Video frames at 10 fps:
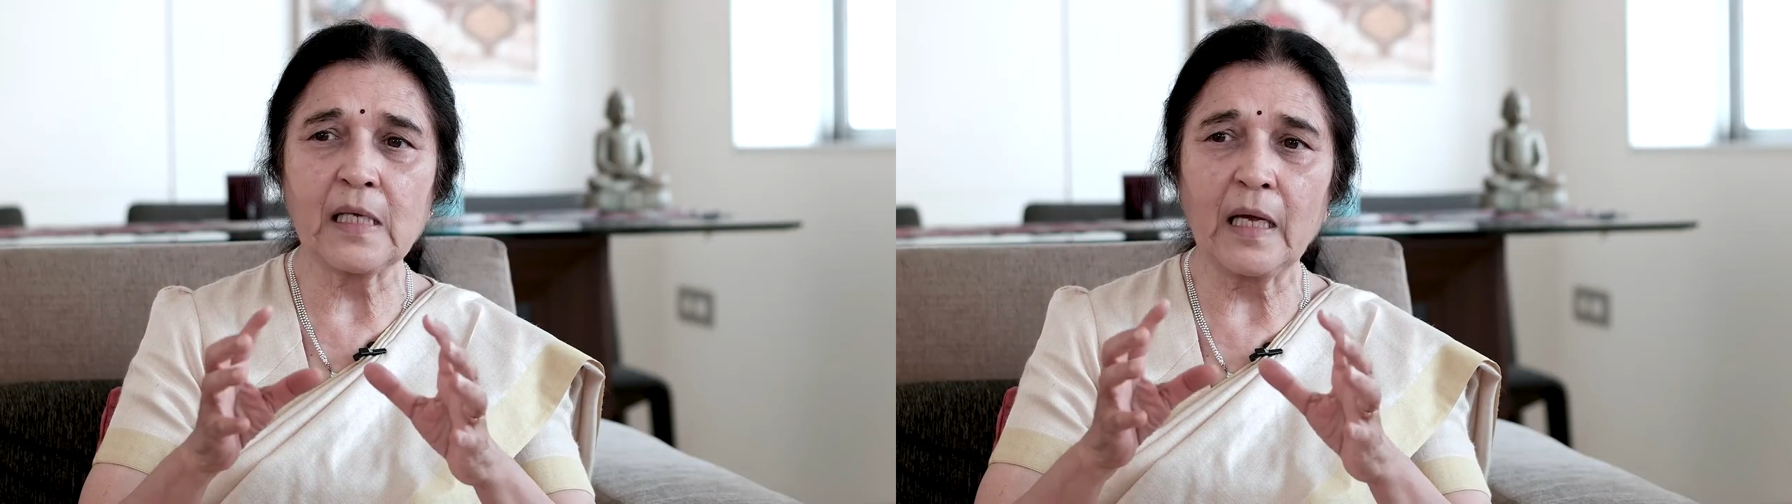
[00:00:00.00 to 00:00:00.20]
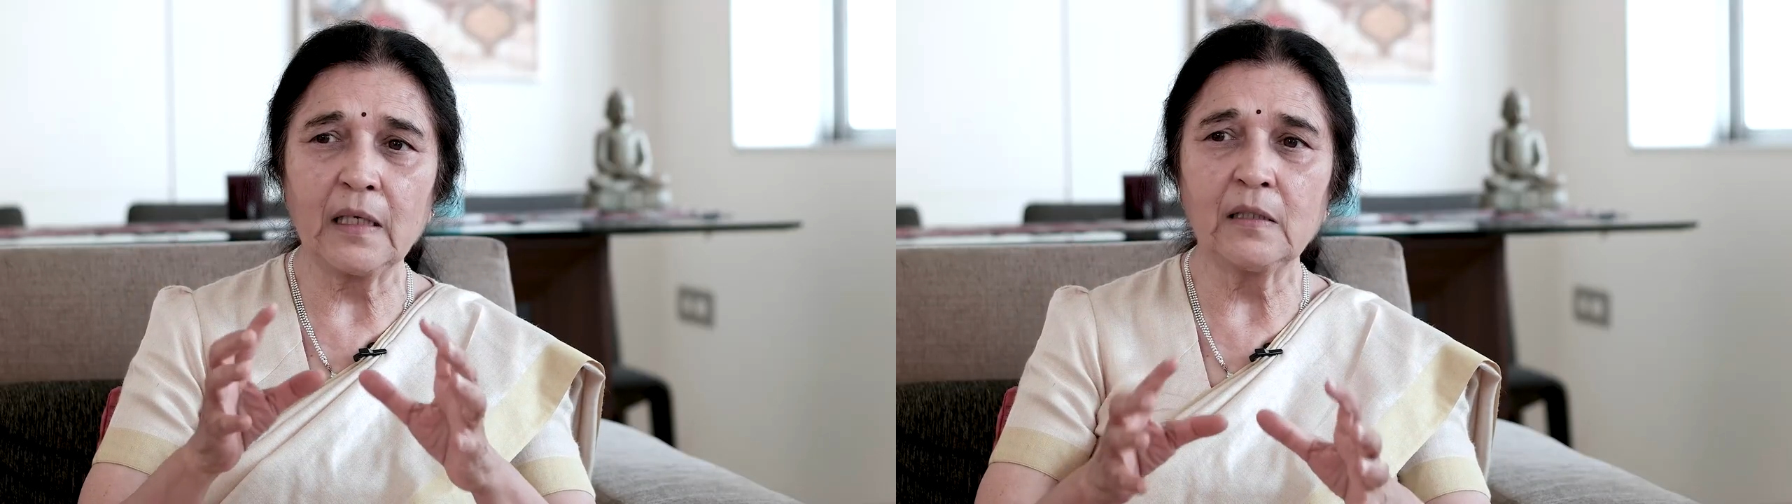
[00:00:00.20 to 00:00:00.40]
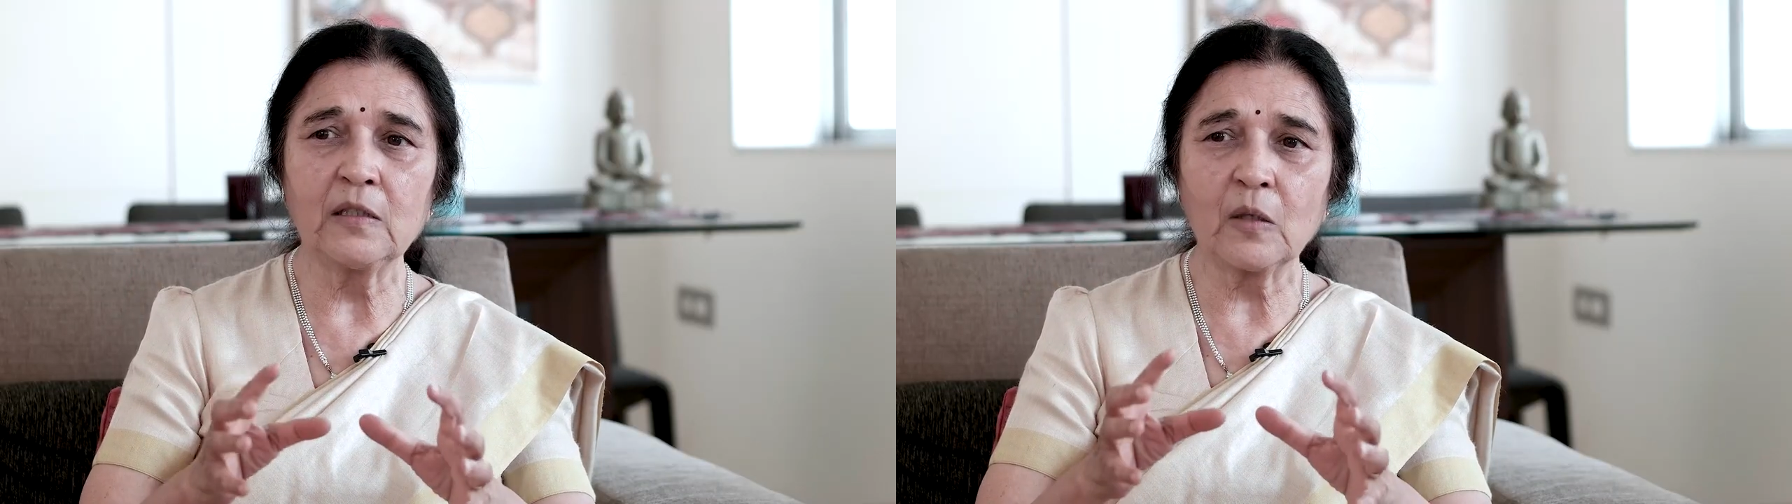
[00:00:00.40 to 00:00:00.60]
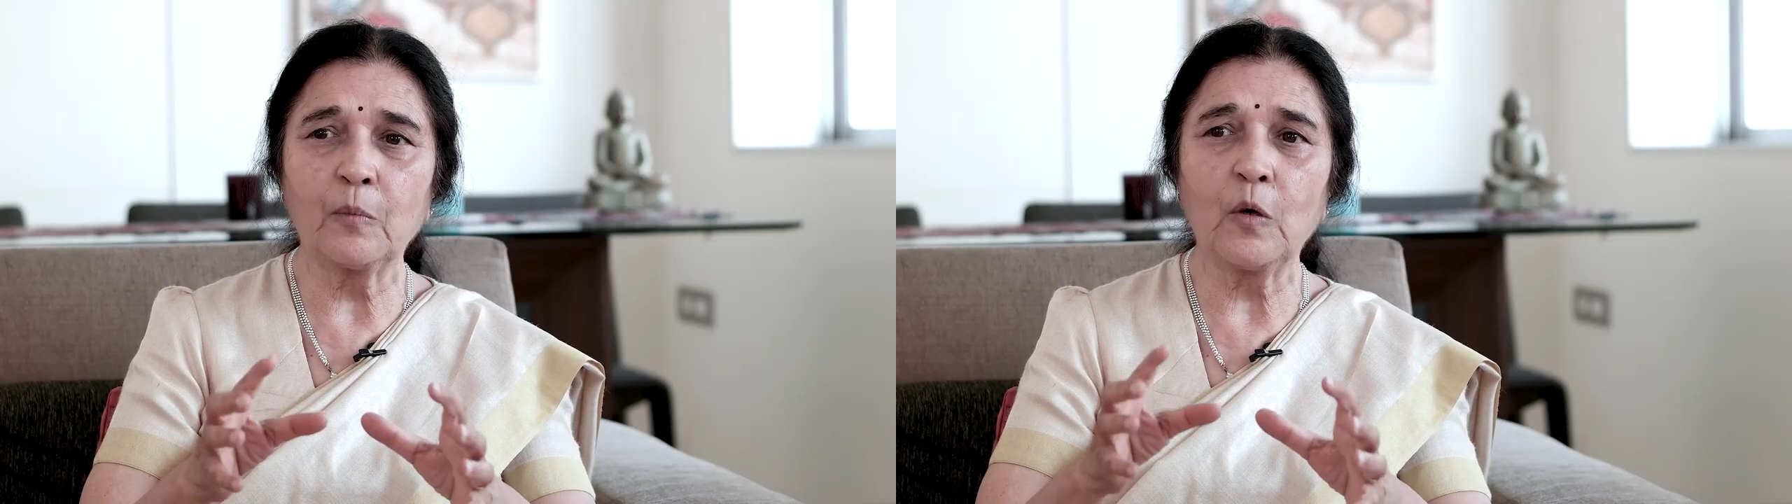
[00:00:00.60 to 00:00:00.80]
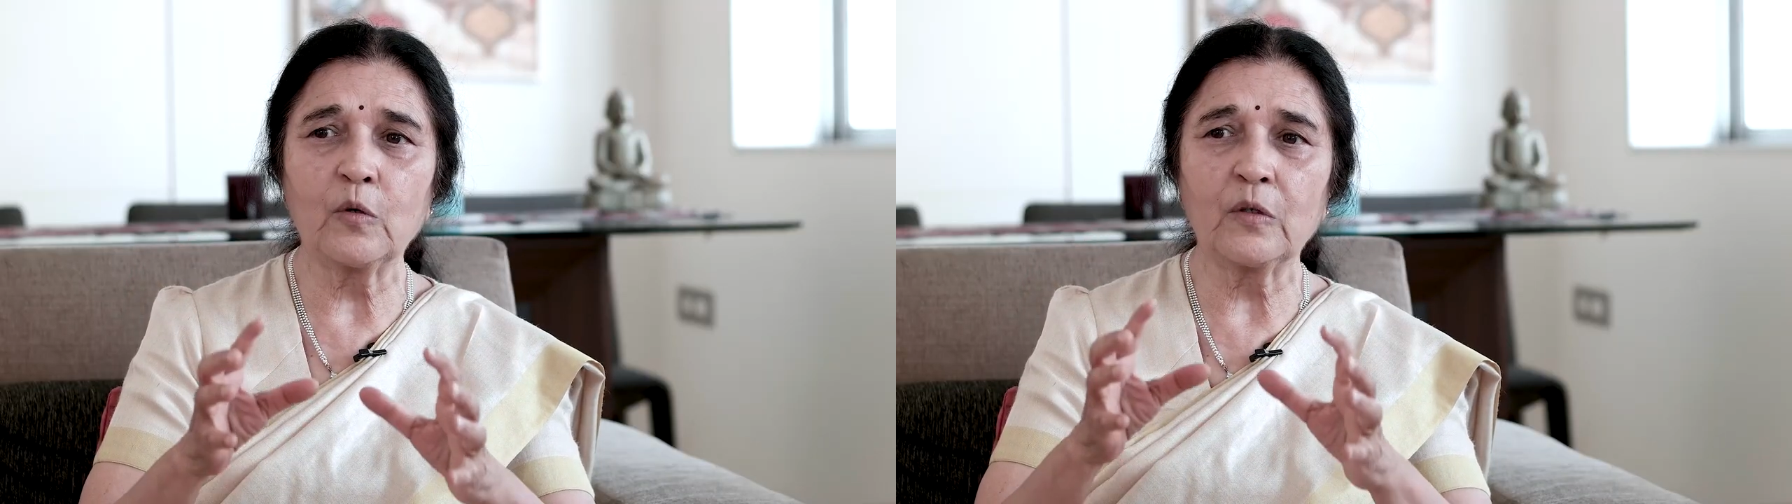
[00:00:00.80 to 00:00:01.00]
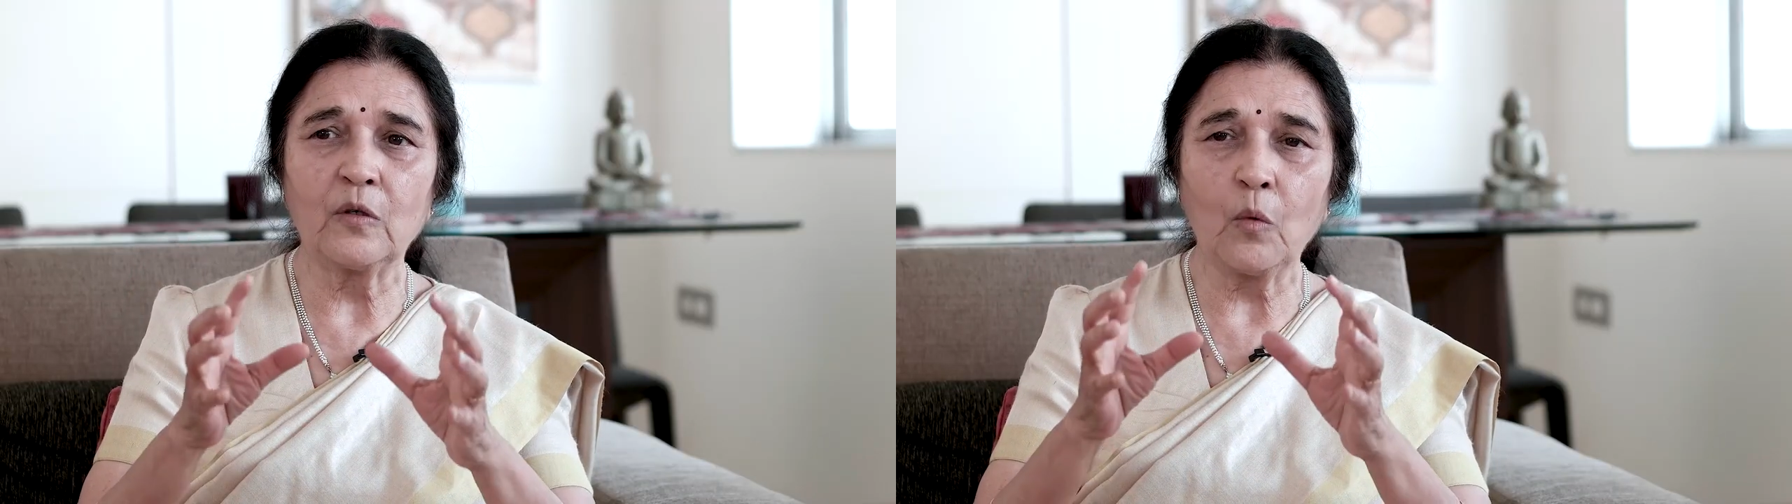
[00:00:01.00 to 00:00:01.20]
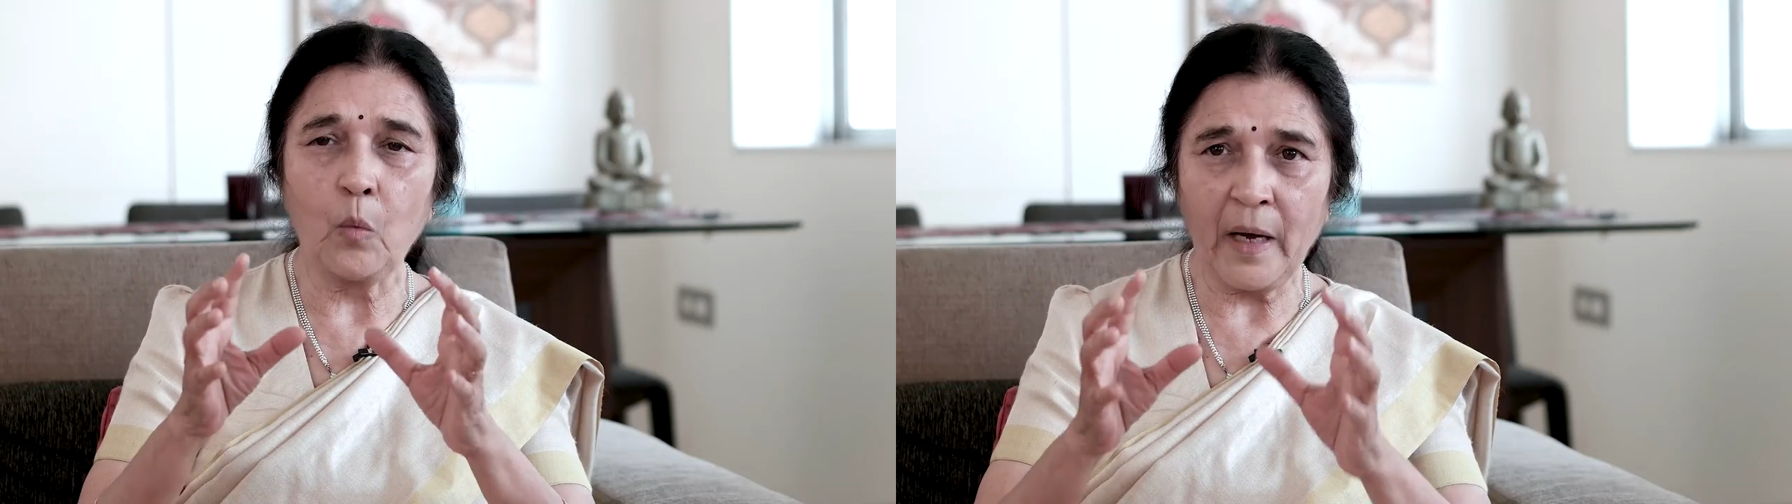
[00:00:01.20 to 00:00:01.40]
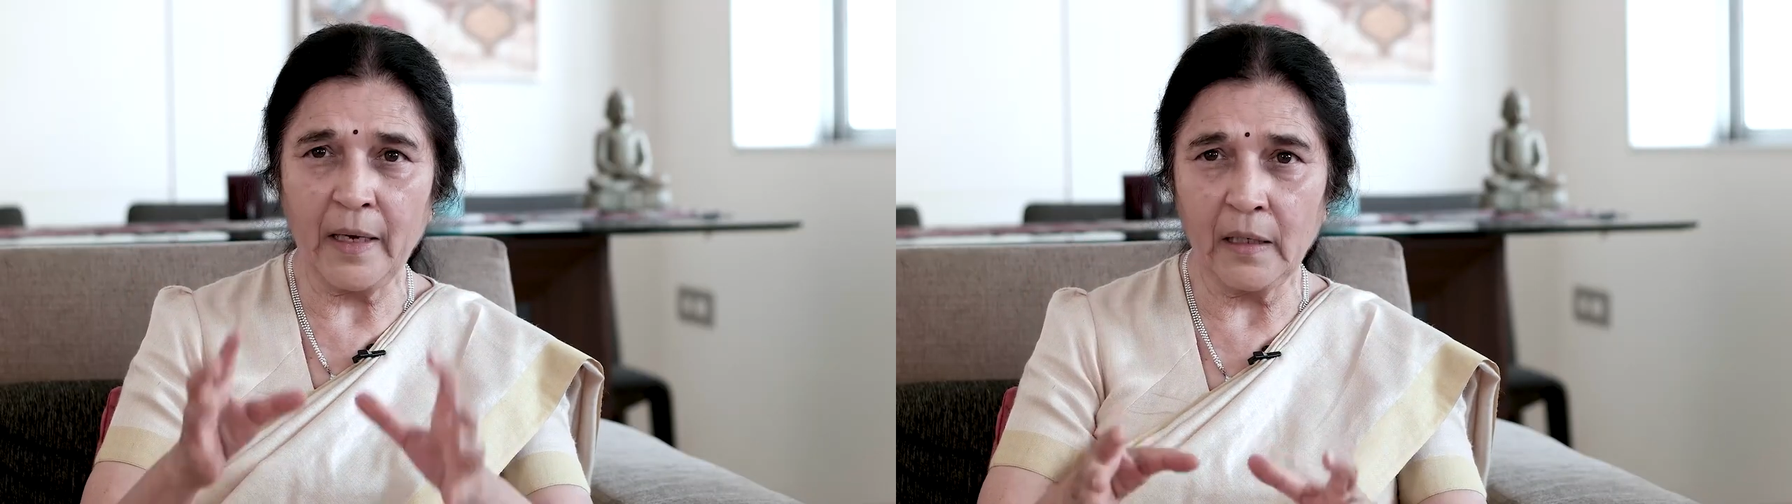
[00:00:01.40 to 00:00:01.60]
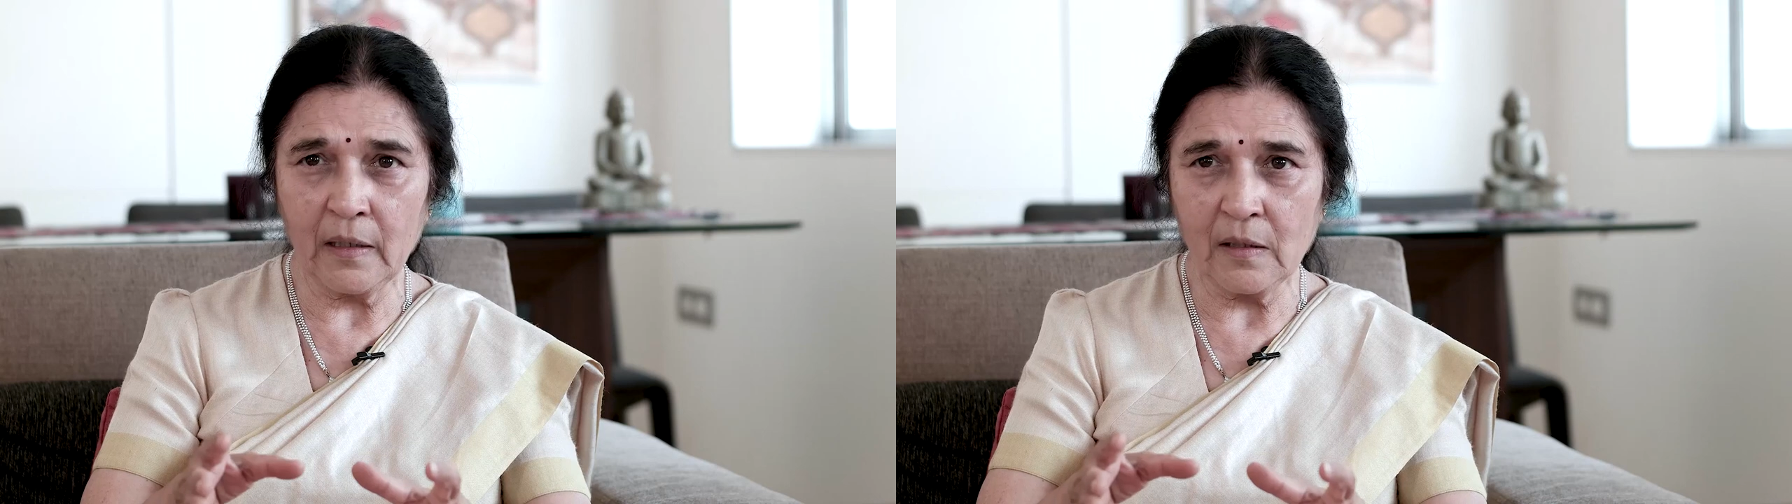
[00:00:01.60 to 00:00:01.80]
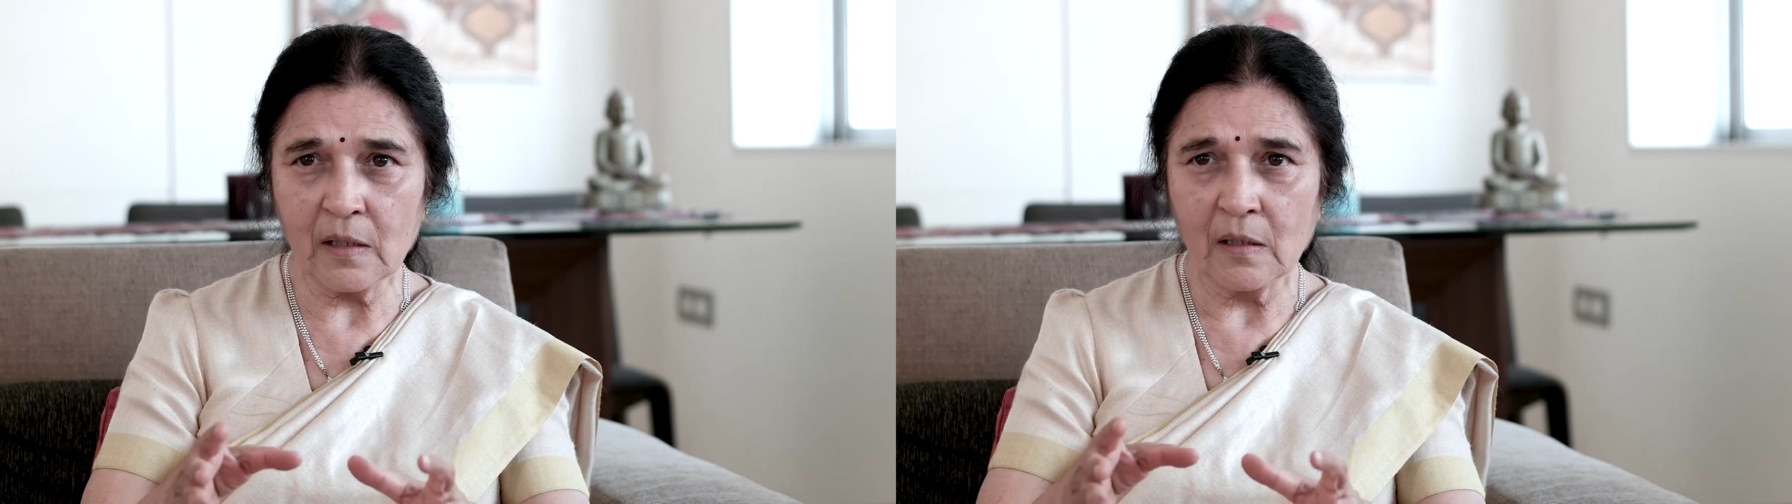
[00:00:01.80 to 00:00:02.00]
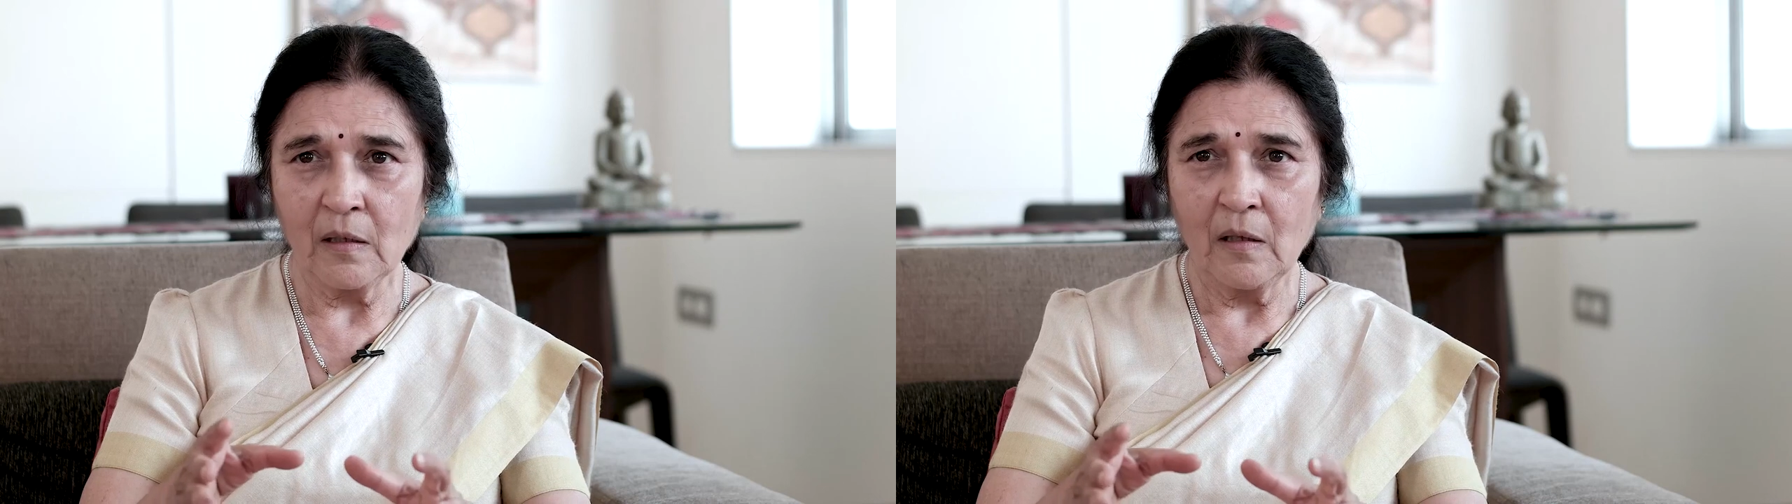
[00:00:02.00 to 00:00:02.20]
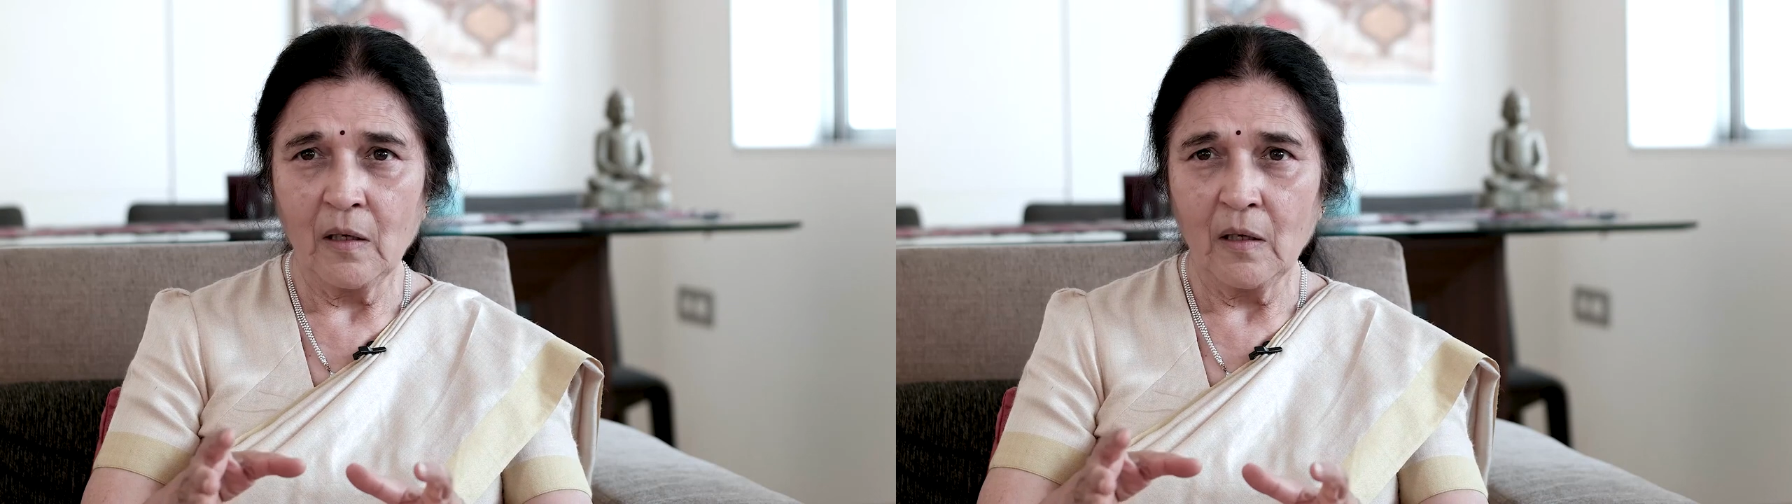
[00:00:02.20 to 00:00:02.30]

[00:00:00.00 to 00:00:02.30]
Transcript: silent about the violence,